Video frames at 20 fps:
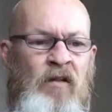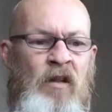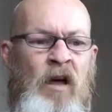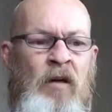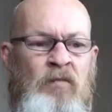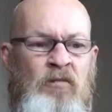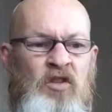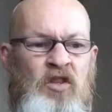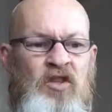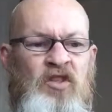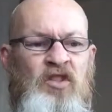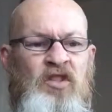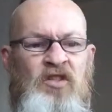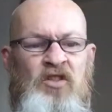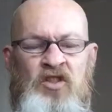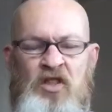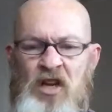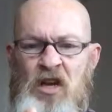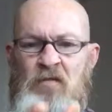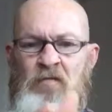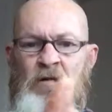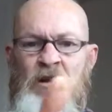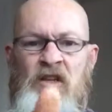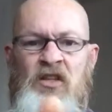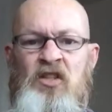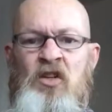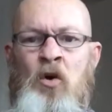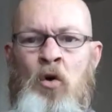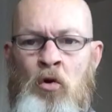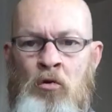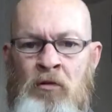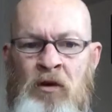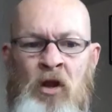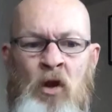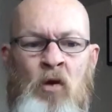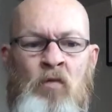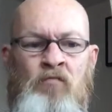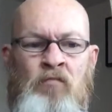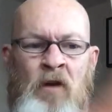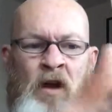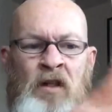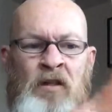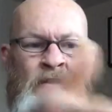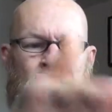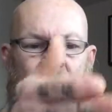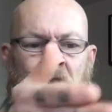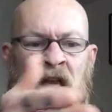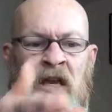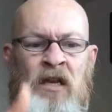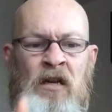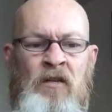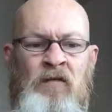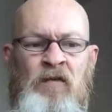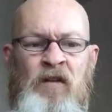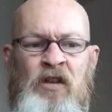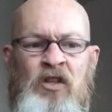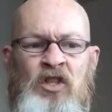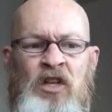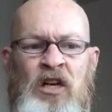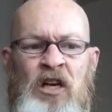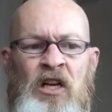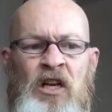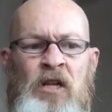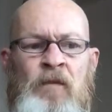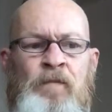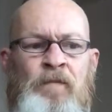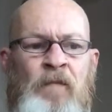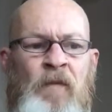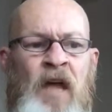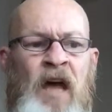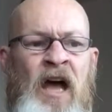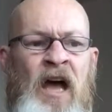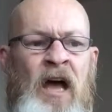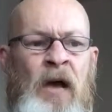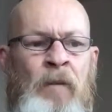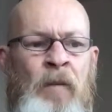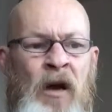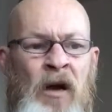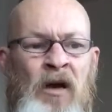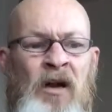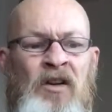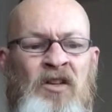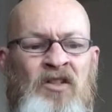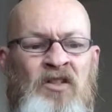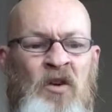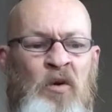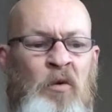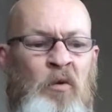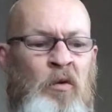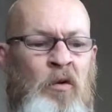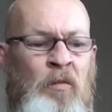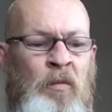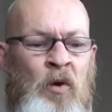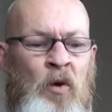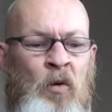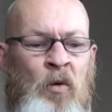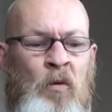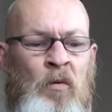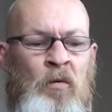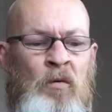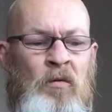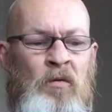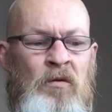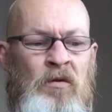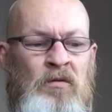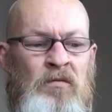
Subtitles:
I'm just generally scoring, rather than individually, I'm going to score them all